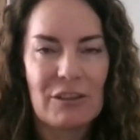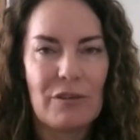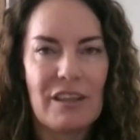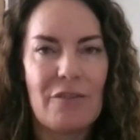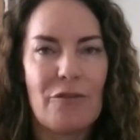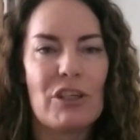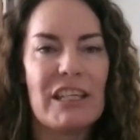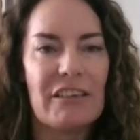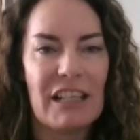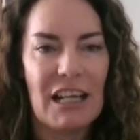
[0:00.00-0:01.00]
So I was there for a
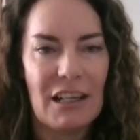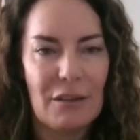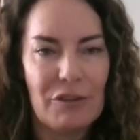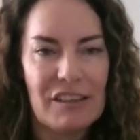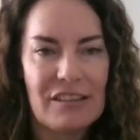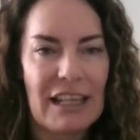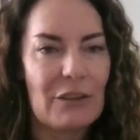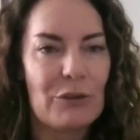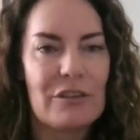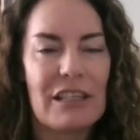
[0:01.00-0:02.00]
year and a half in sales.